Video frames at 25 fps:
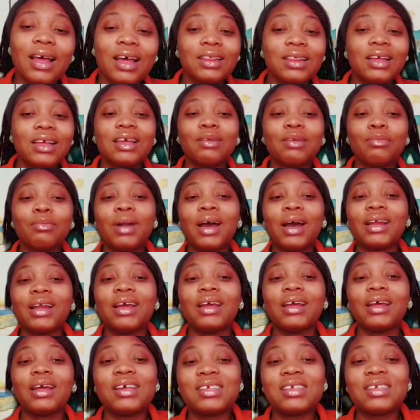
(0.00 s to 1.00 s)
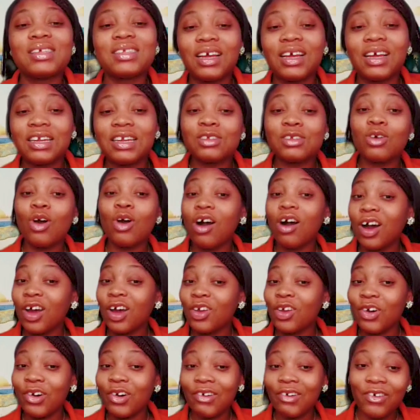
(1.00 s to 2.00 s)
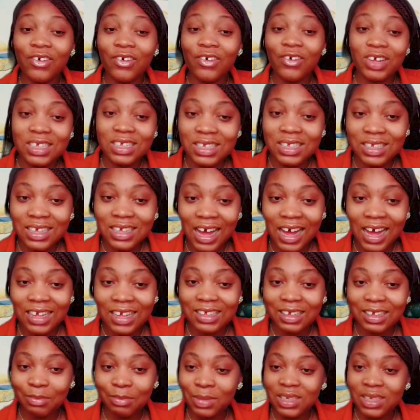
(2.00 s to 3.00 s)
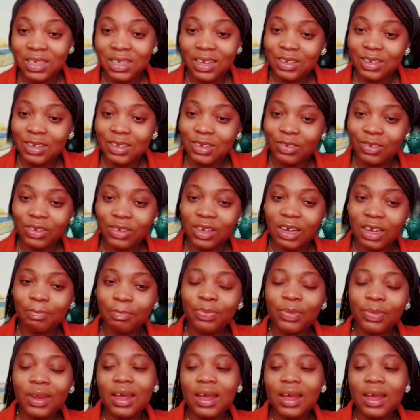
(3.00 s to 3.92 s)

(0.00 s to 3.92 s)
take it back the next day, and it's all your cost as the business owner.